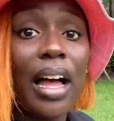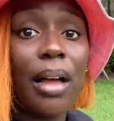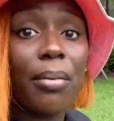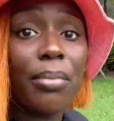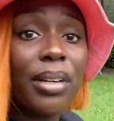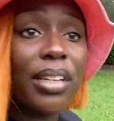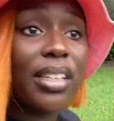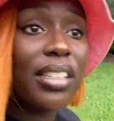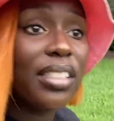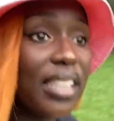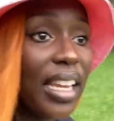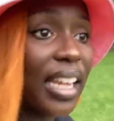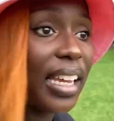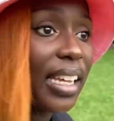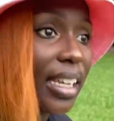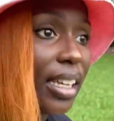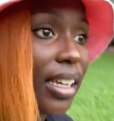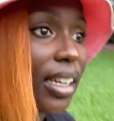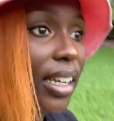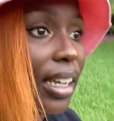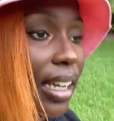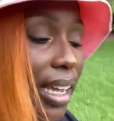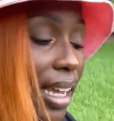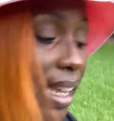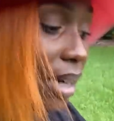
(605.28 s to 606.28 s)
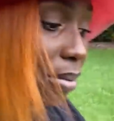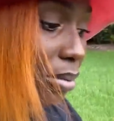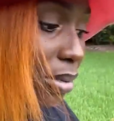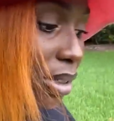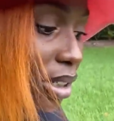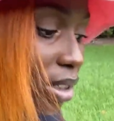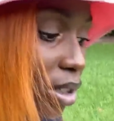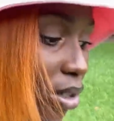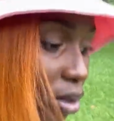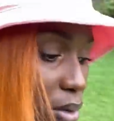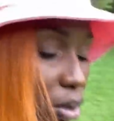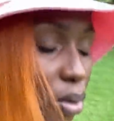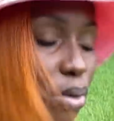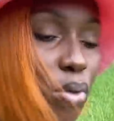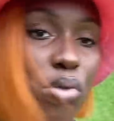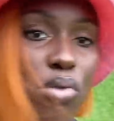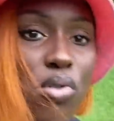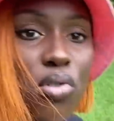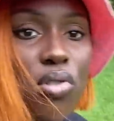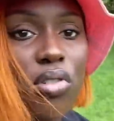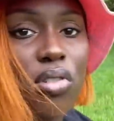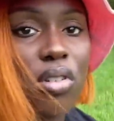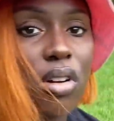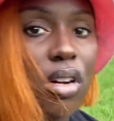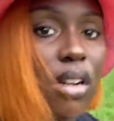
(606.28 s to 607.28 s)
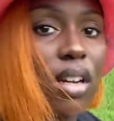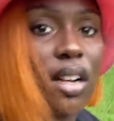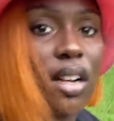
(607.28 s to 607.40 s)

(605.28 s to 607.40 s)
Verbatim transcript: I'm going to take it and I'm going to go Google